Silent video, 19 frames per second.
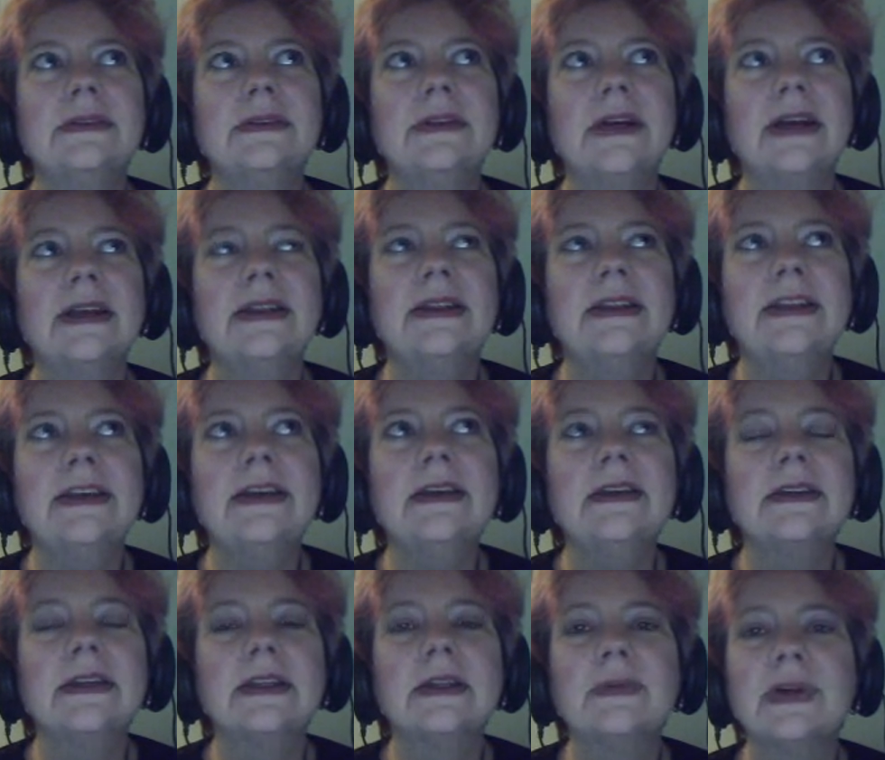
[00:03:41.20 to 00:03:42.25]
I
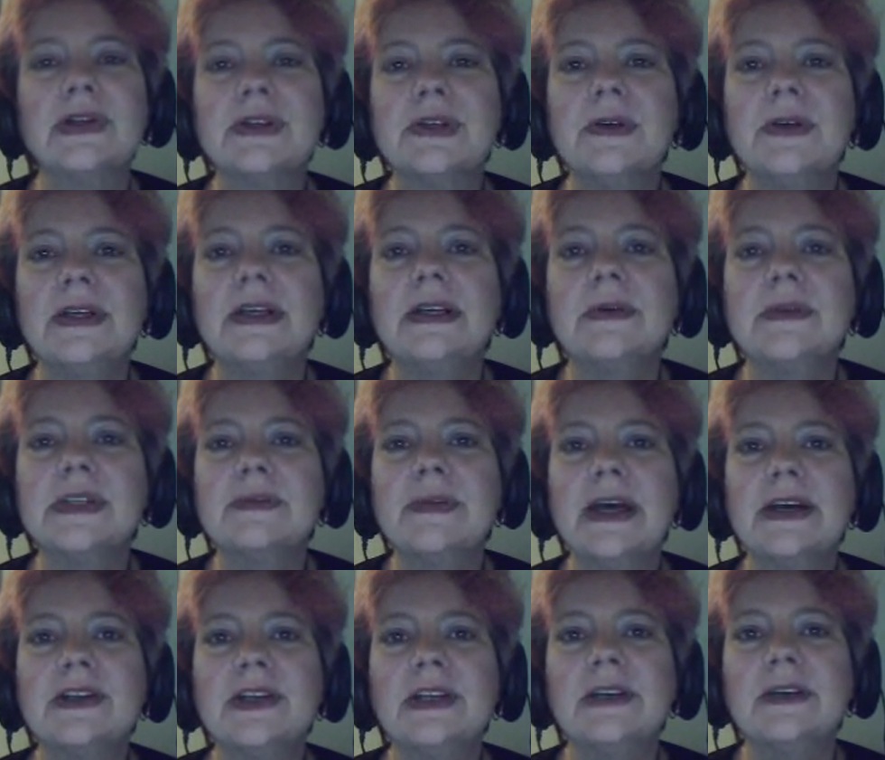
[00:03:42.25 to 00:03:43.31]
think that the person who ended up
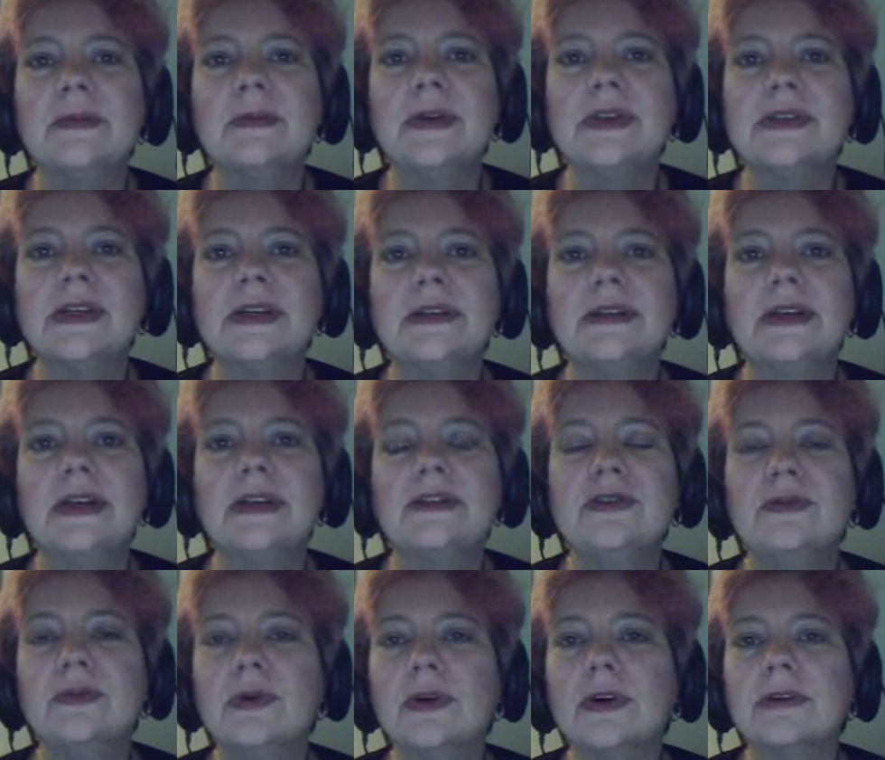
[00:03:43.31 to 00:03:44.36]
smashing it was a
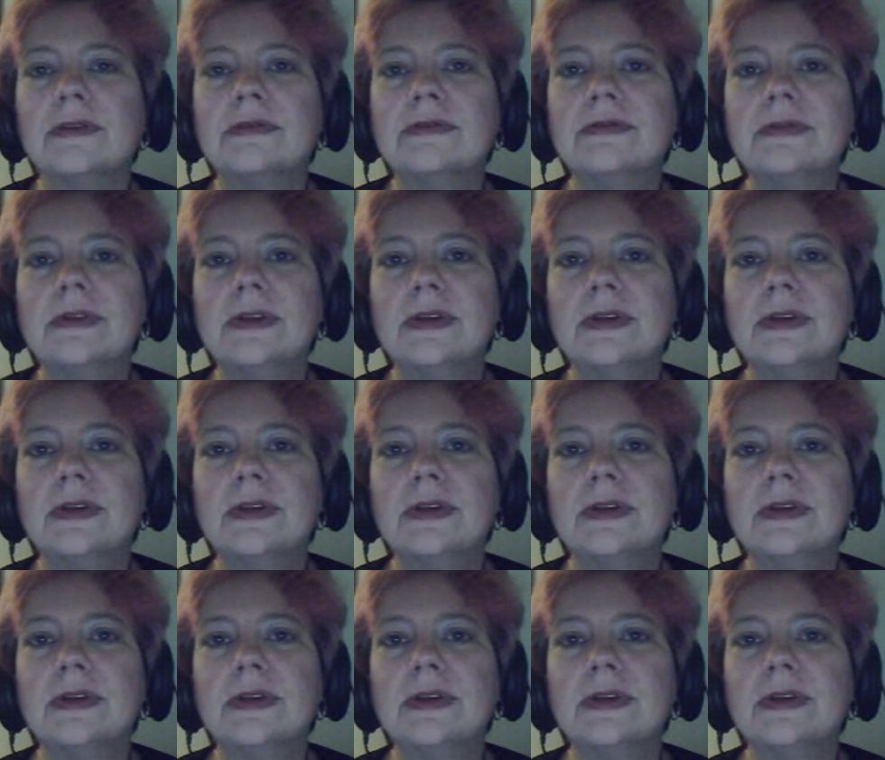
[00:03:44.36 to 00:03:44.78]
dwarf